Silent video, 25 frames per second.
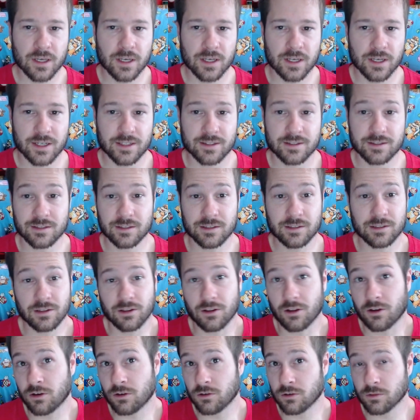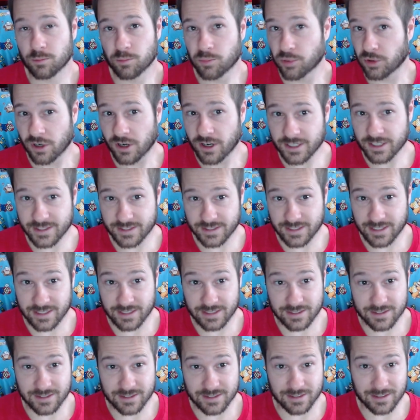It's a long
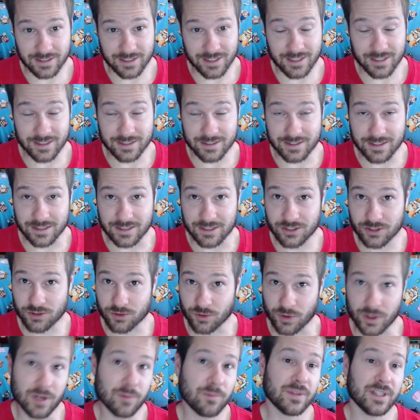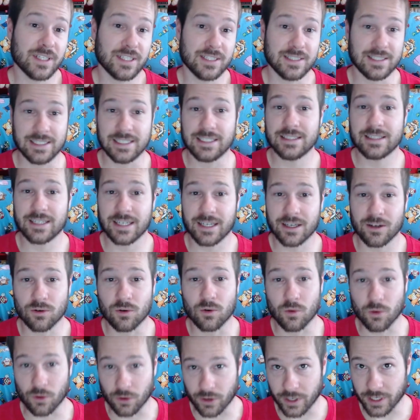process and it's extremely detail
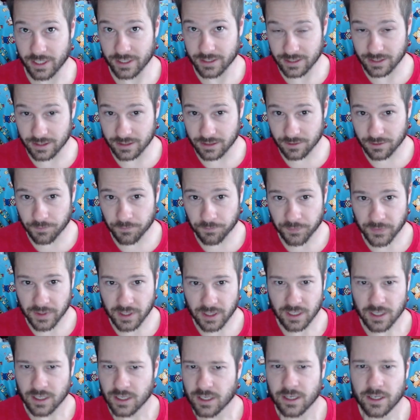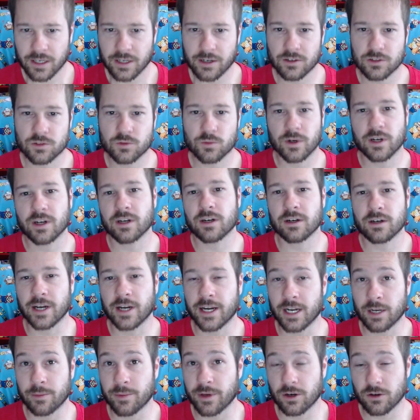oriented. Here's where
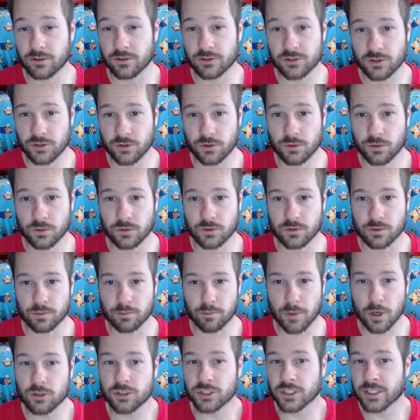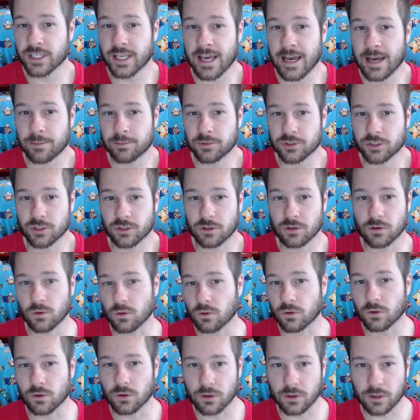animators use motion capture
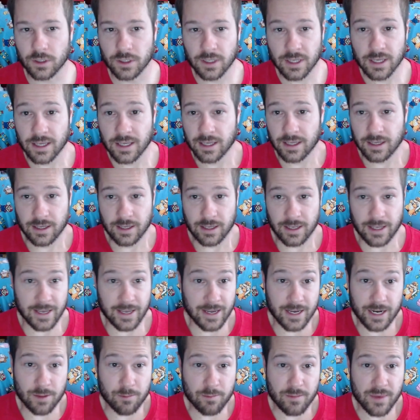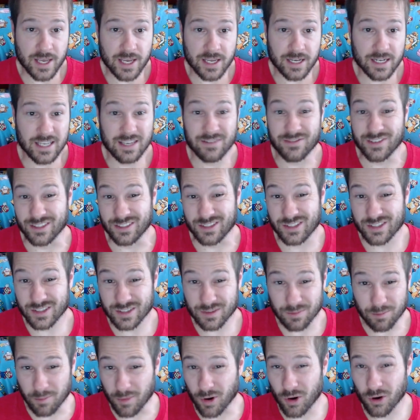or animate even
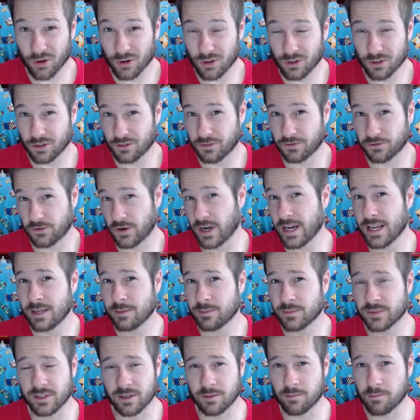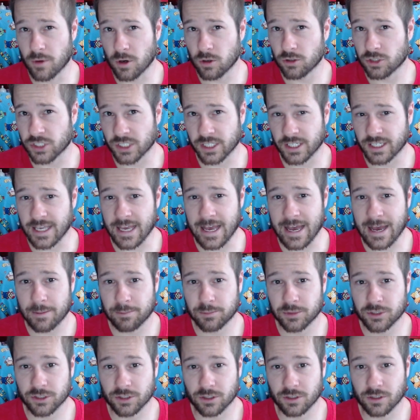smaller frames than motion
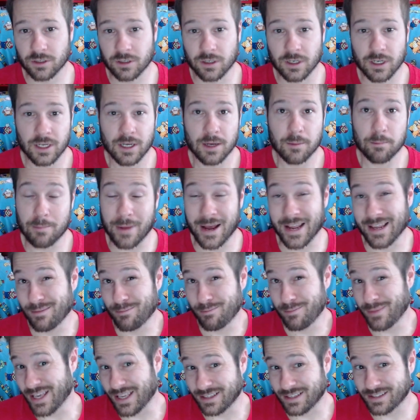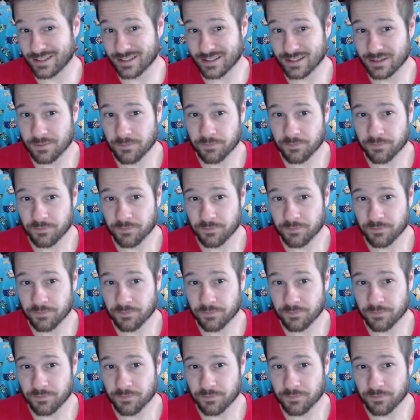capture might miss.